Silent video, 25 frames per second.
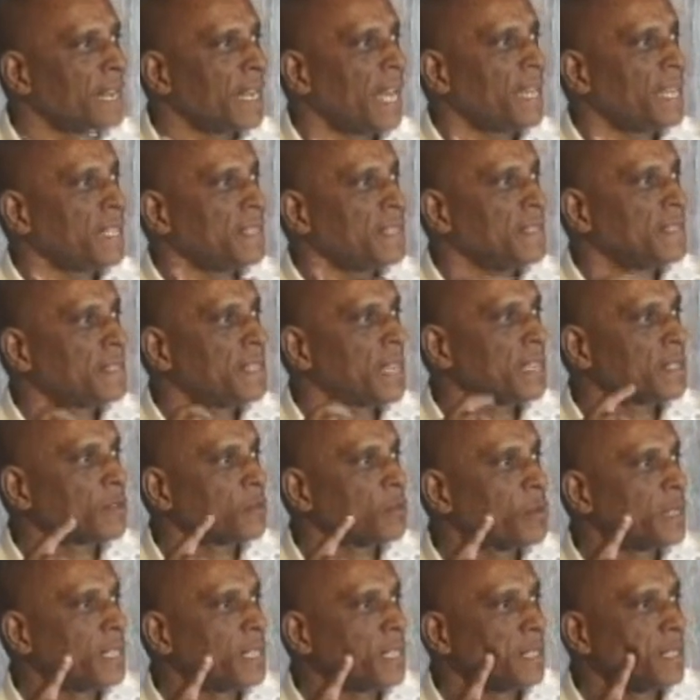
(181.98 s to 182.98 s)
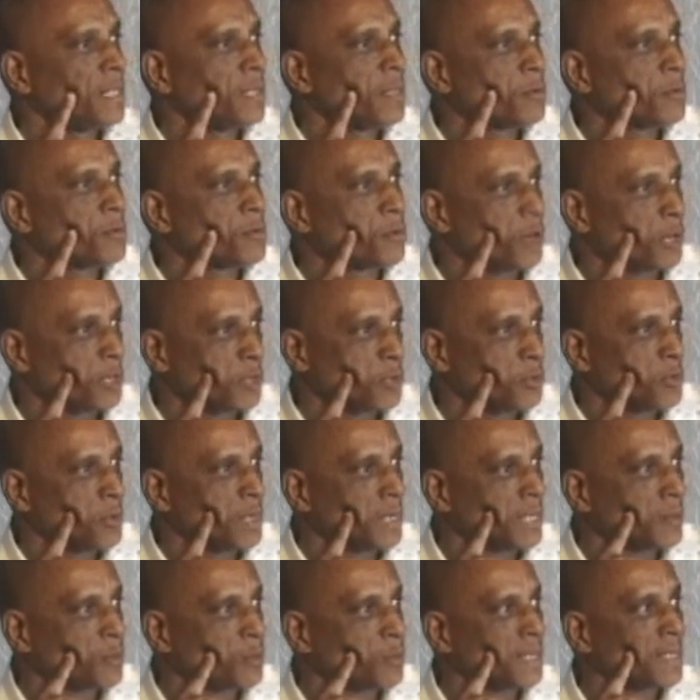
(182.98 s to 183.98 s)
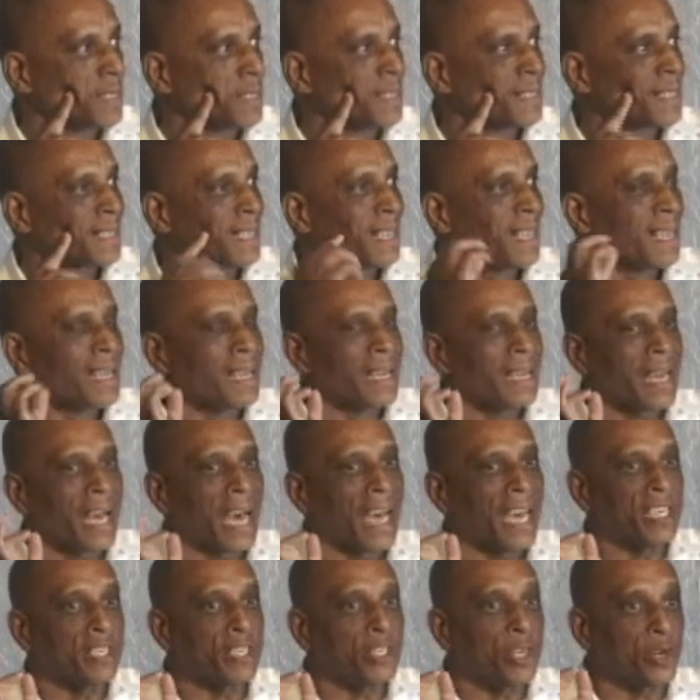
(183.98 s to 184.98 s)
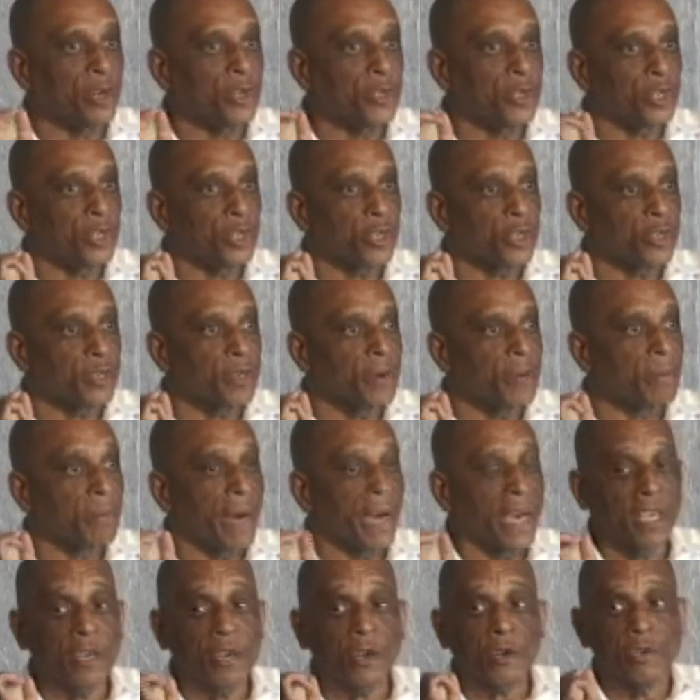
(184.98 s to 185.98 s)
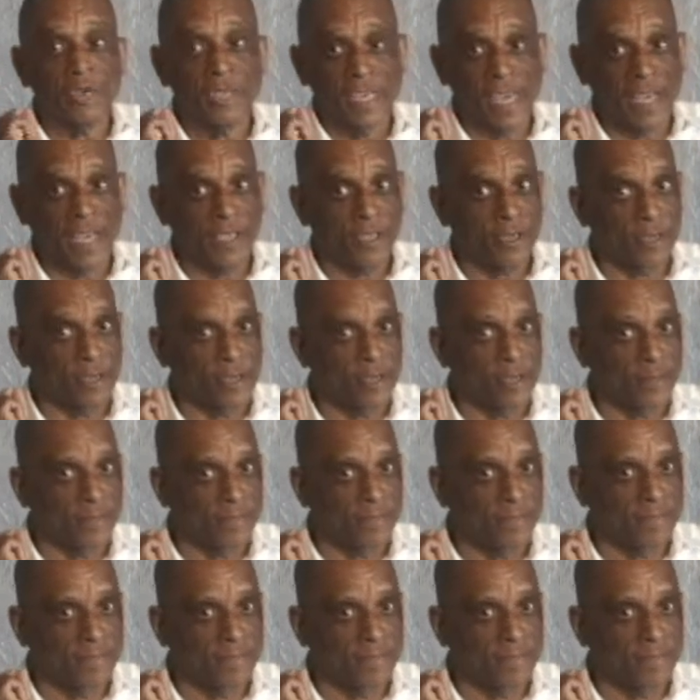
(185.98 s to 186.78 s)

lines that we worked with was I nurture my creator.